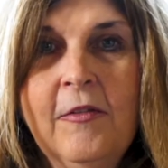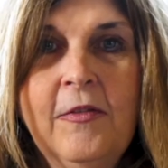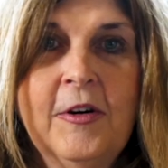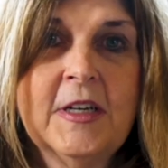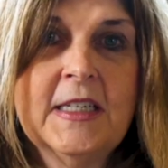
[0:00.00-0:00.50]

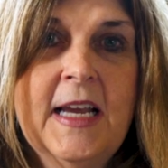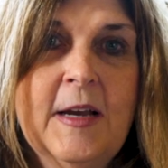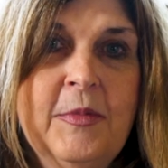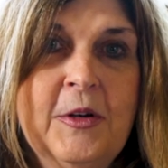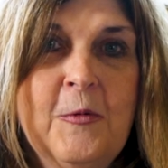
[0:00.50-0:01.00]
For
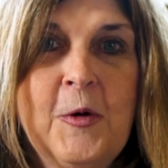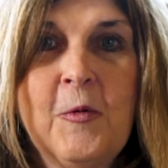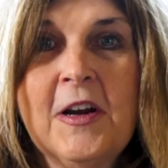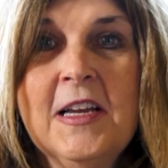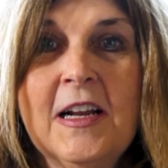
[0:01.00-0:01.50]
example, we're
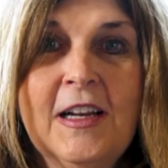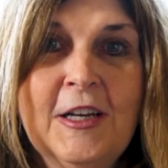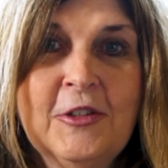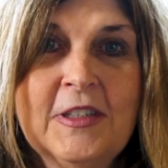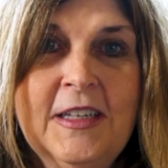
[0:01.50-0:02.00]
working
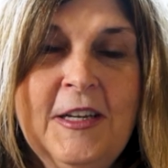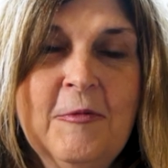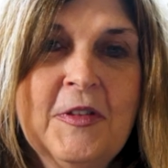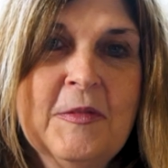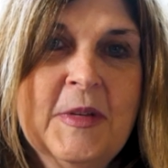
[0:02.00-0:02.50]
closely
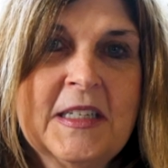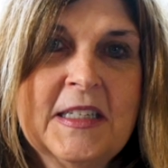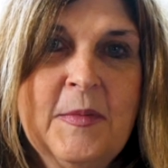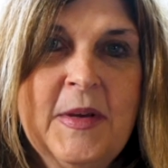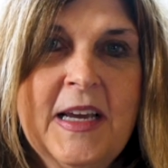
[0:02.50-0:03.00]
with the
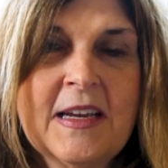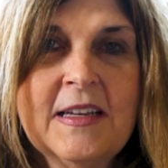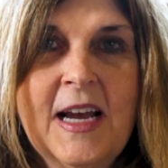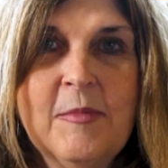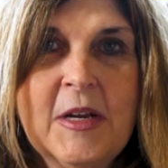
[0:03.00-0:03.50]
Mississippi
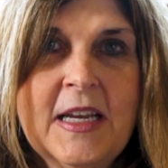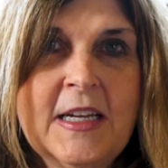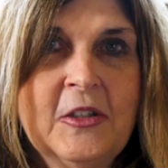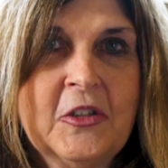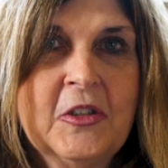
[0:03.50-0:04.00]
Economic
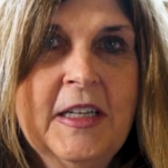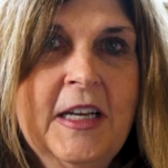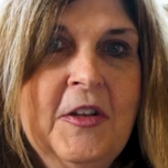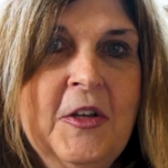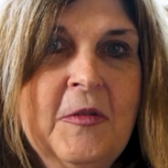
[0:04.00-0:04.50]
Council
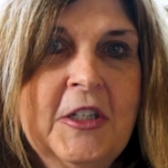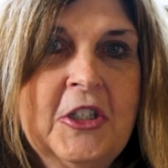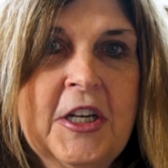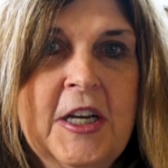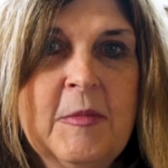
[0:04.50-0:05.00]
and the U.S.
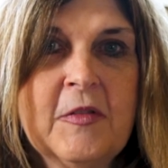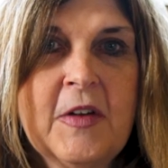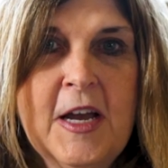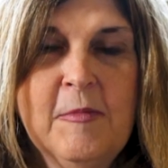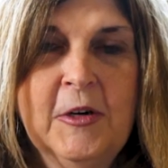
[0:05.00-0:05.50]
Chamber of
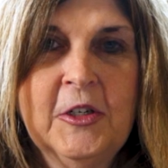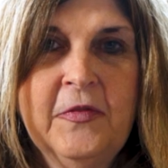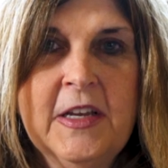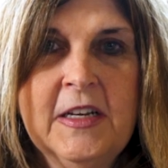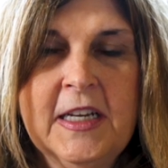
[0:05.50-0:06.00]
Commerce
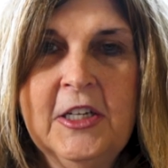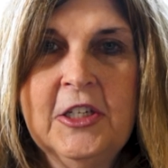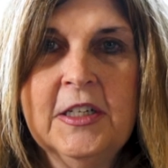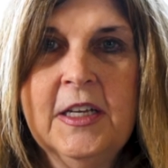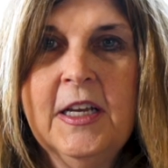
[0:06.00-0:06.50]

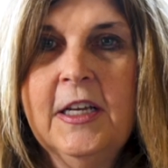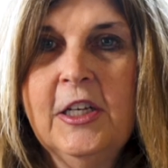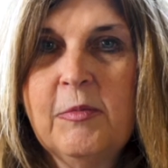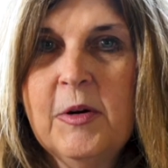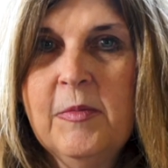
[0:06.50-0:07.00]
Foundation
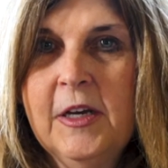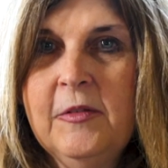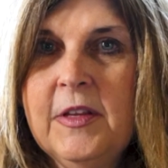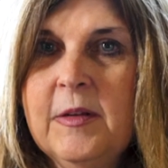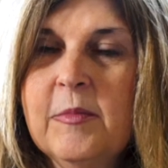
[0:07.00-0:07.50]
to
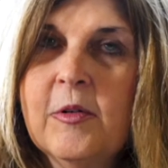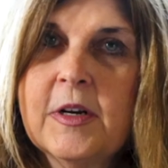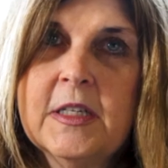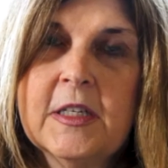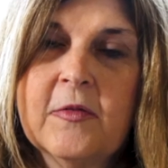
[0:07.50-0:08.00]
promote the
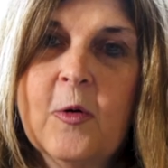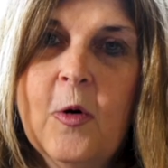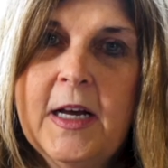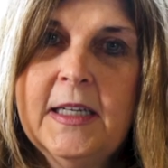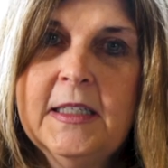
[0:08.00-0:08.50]
importance of
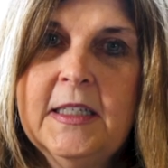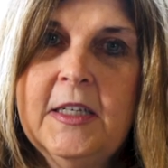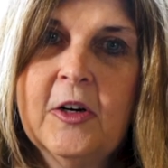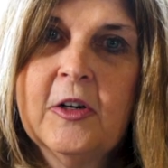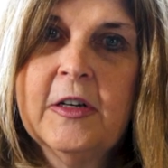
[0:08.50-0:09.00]

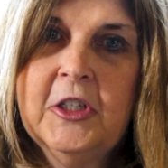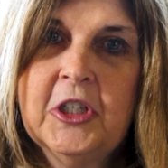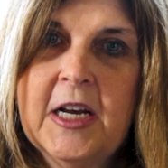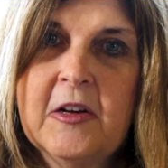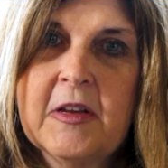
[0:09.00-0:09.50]
quality early
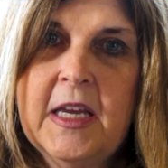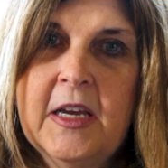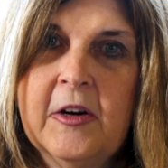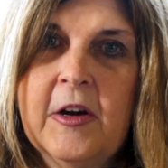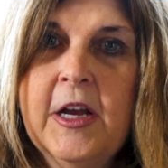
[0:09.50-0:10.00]
child
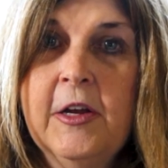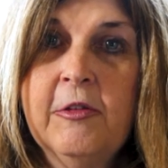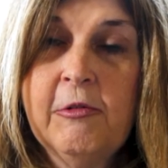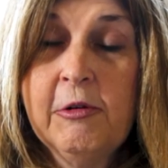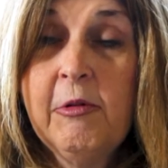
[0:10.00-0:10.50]
care
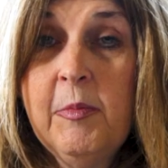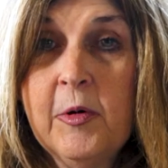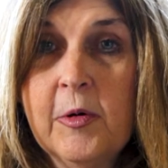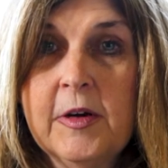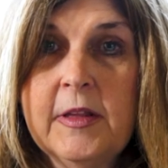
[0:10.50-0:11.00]
through a
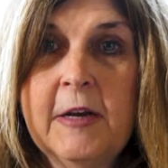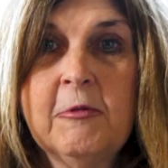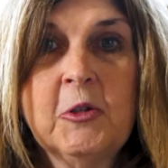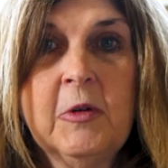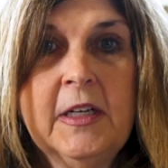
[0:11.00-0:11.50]
report that
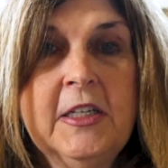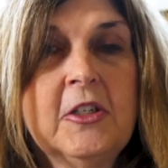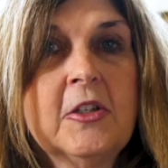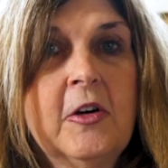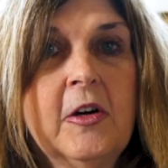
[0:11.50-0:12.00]
was
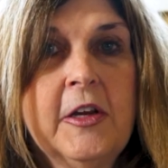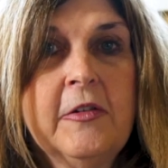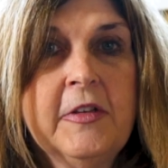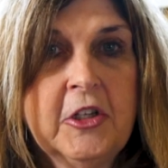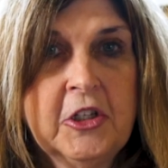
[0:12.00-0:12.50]
released
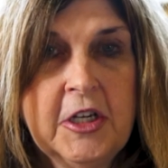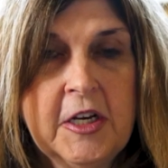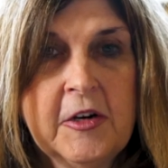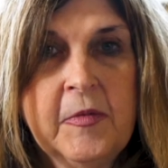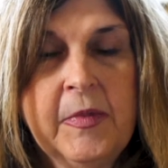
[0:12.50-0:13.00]
earlier this
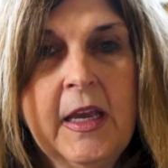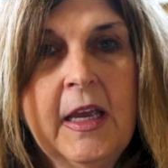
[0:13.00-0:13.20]
year.